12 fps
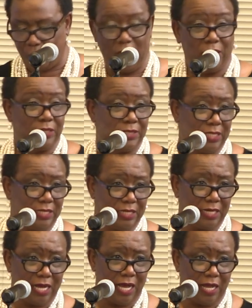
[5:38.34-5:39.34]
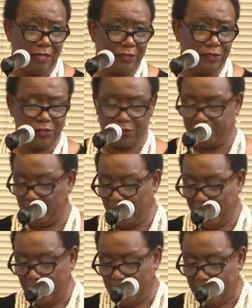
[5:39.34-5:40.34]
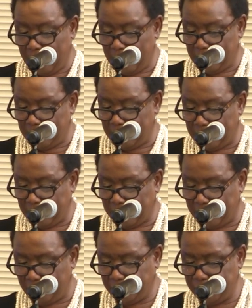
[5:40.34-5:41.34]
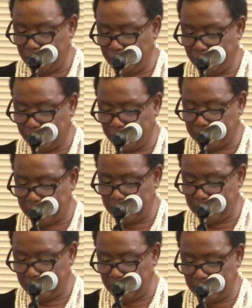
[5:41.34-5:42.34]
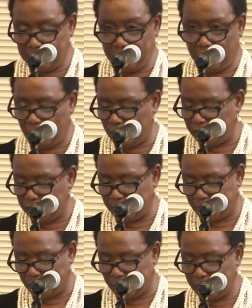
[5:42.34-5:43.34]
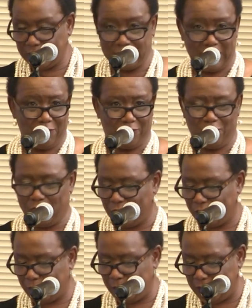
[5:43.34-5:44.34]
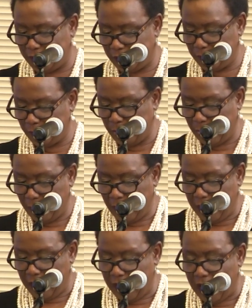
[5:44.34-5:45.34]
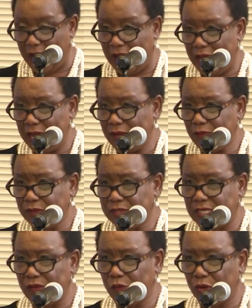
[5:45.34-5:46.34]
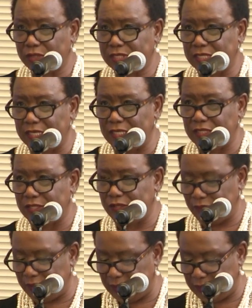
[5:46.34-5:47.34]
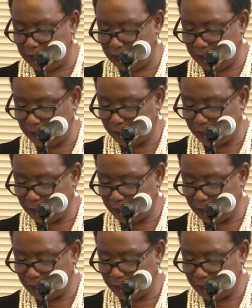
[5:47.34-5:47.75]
while attending college uh, at Claflin University in Orangeburg, not far from here, I was a work study student.